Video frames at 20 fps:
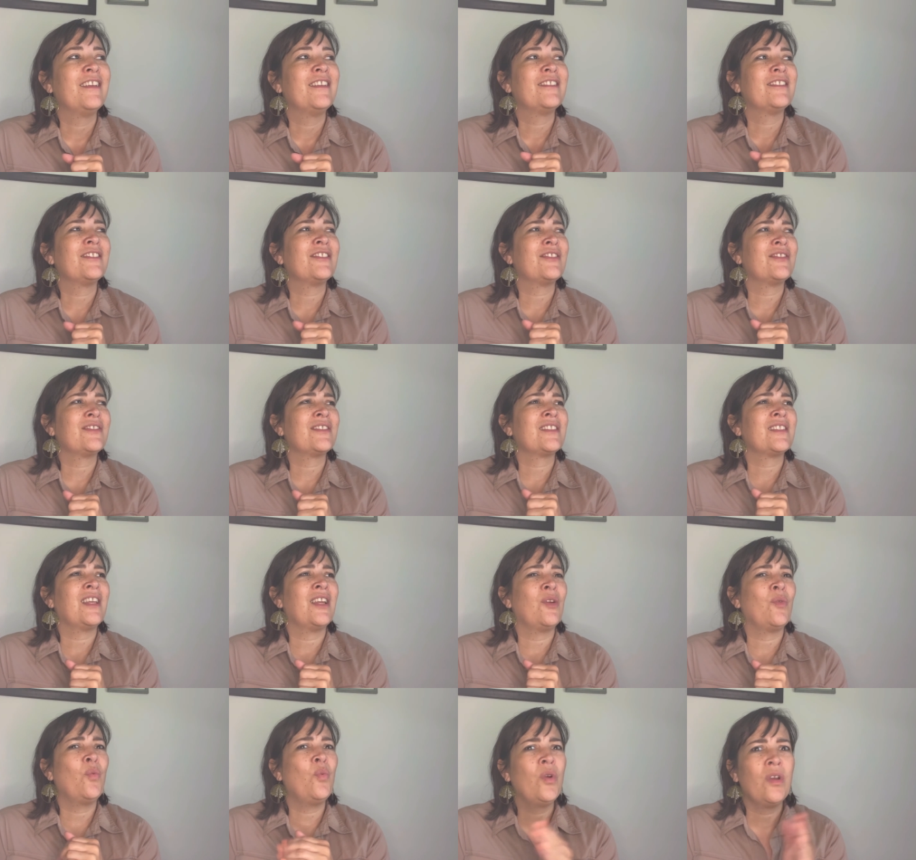So it's
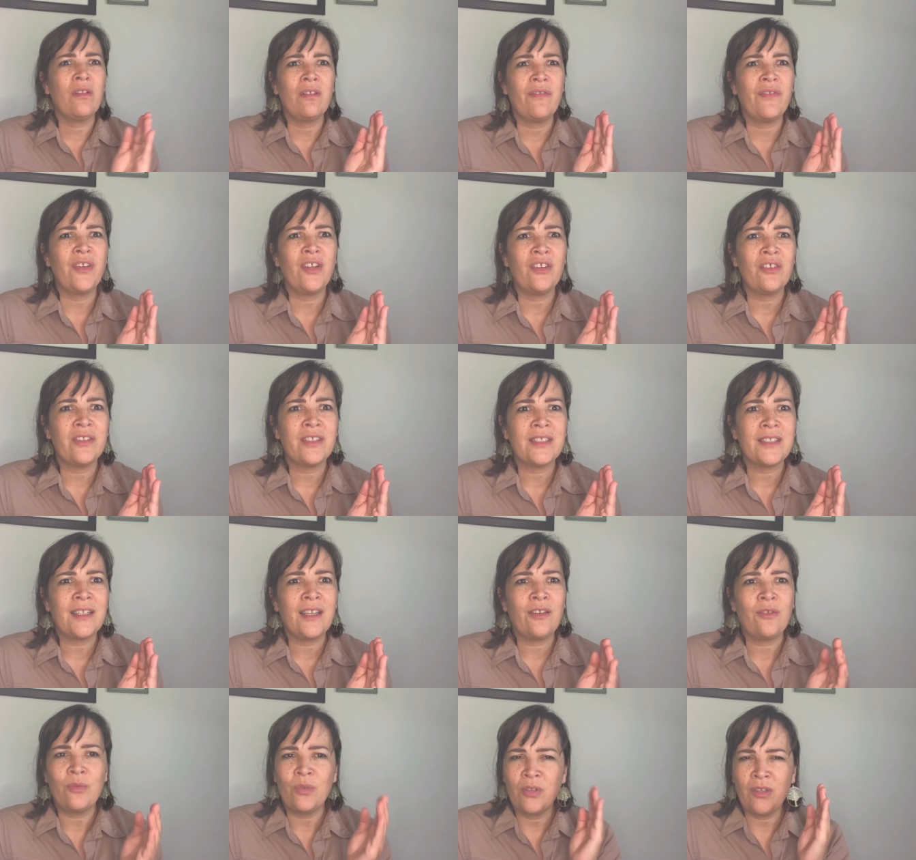like, we'll figure this
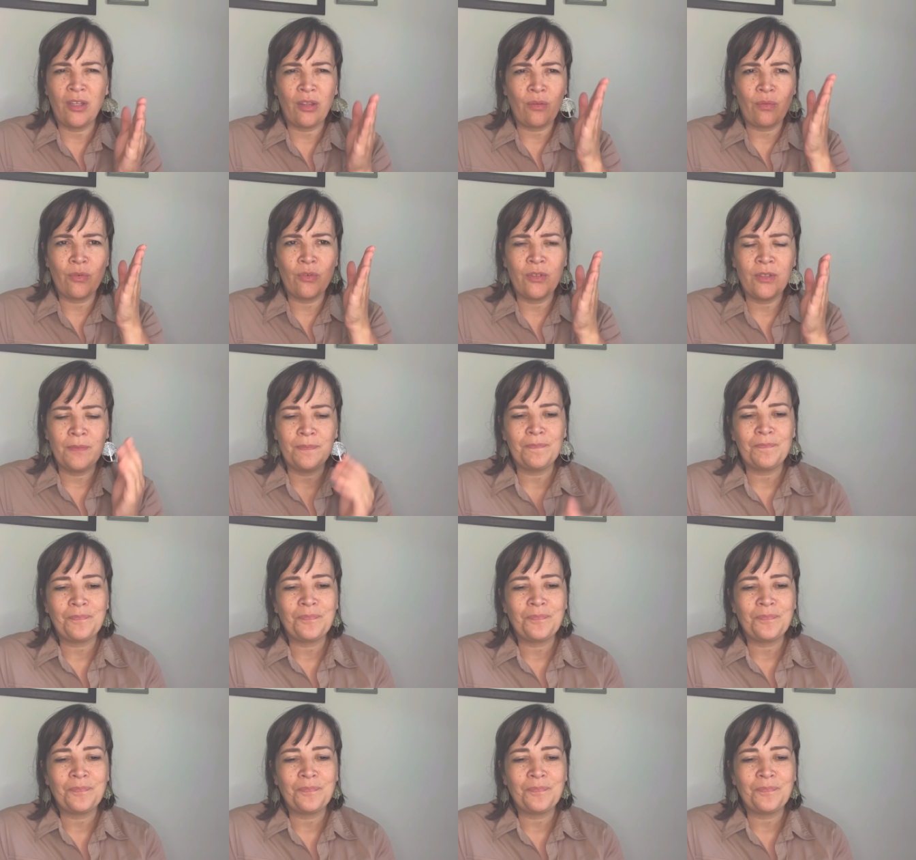out. We'll get through it.